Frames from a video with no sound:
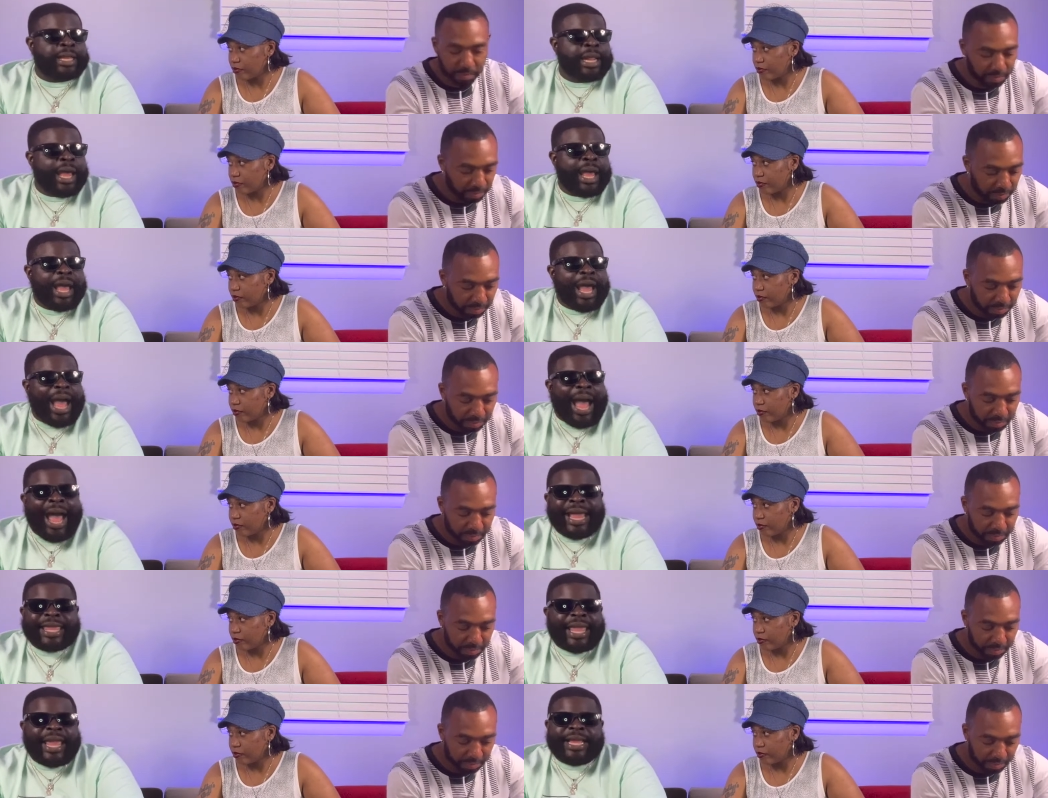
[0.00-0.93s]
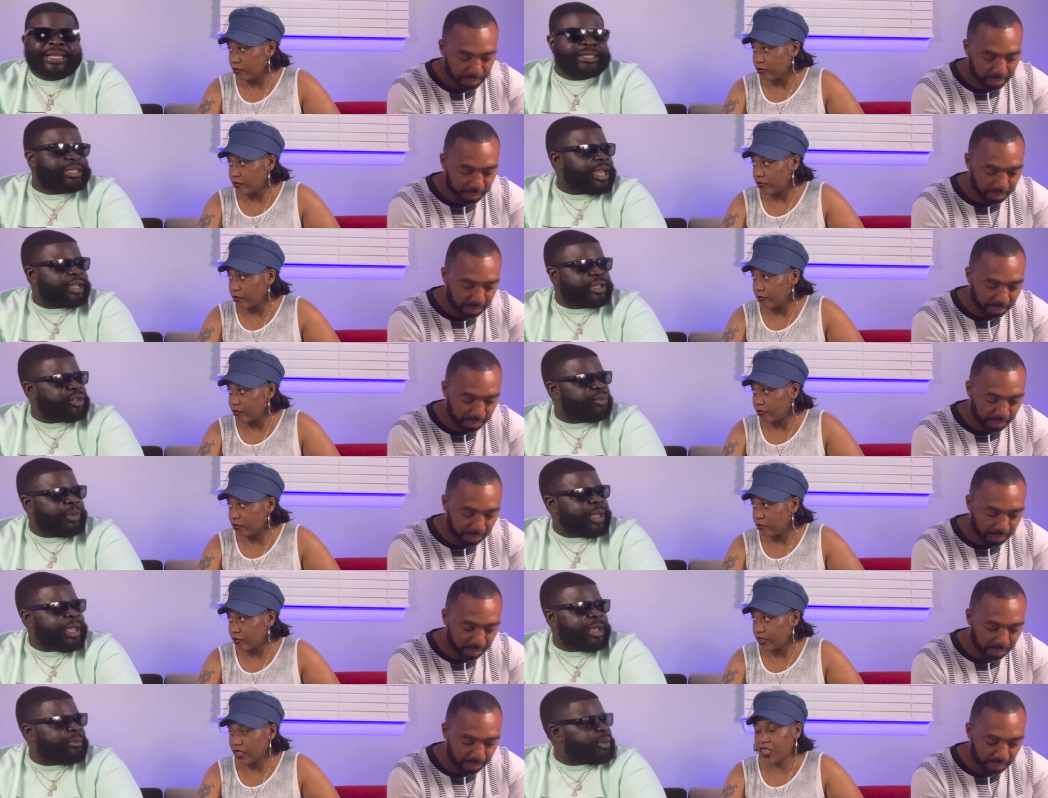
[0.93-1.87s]
Speaker 1: Mm-hmm. I can't check you
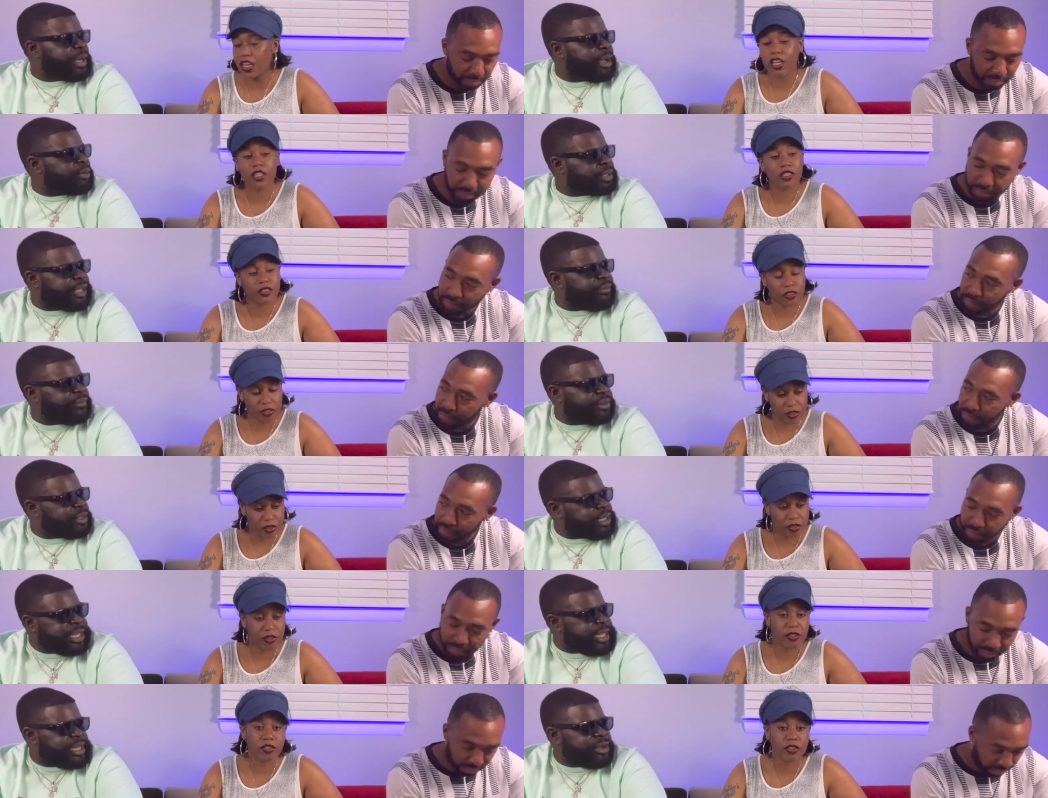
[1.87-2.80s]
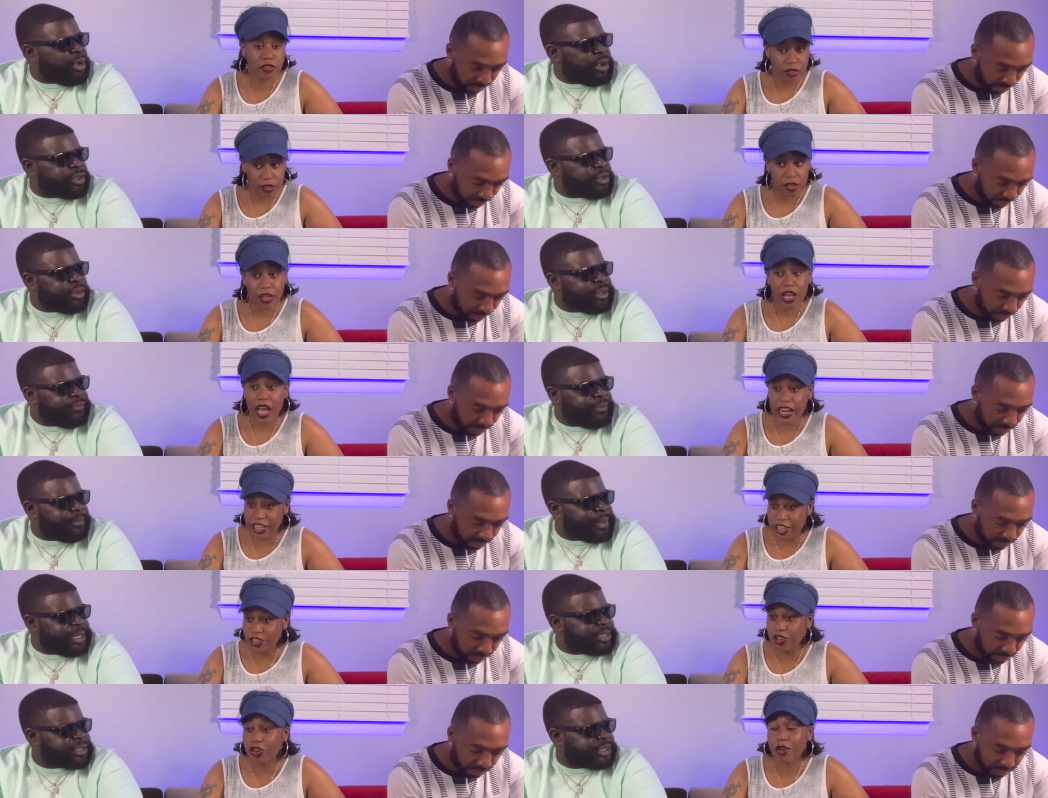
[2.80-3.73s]
in without giving getting all your information. I
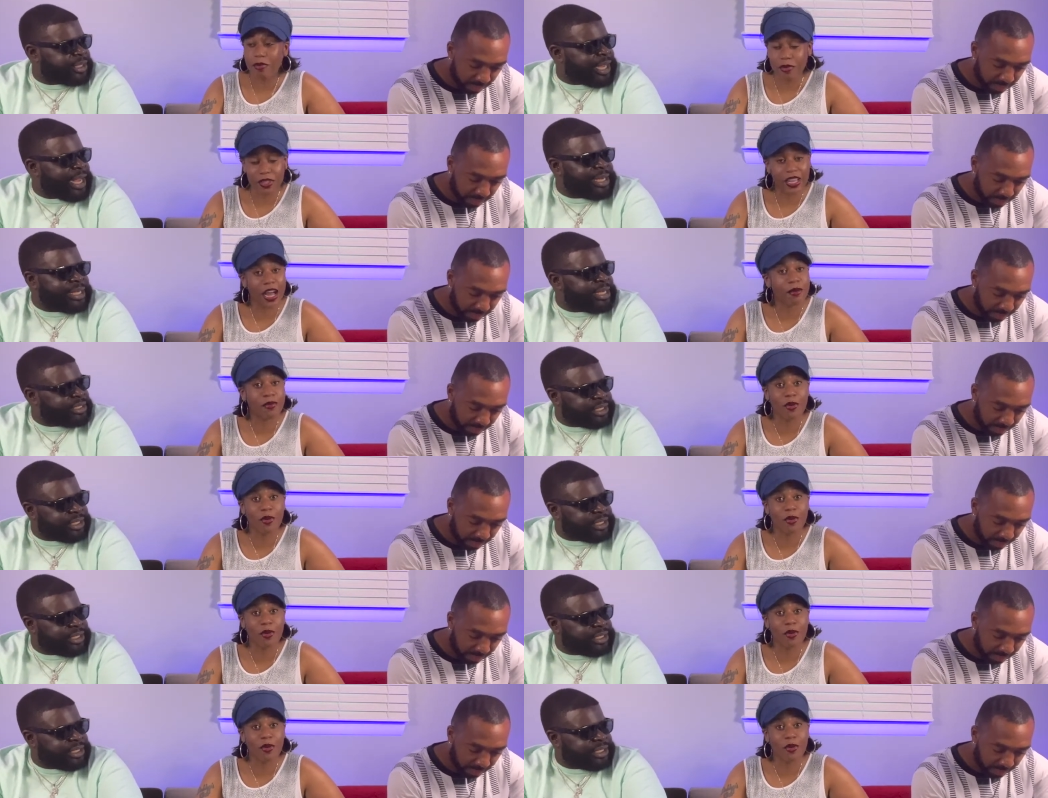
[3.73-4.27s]
need your, com- I need